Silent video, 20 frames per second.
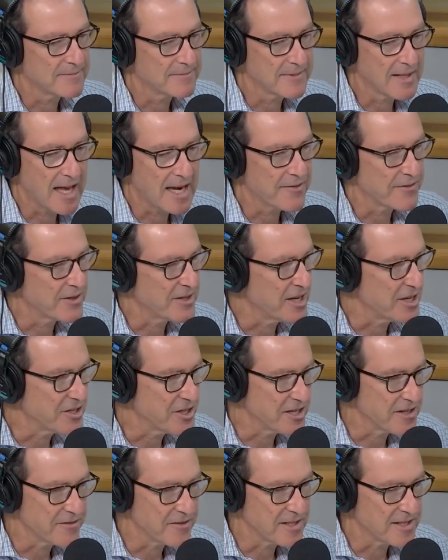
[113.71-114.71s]
kind of
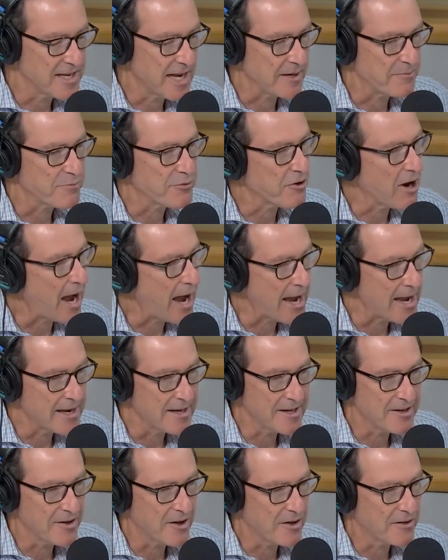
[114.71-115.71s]
initiative to take
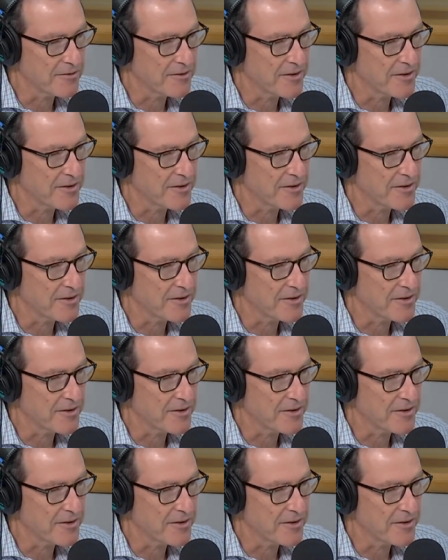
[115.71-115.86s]
pride in all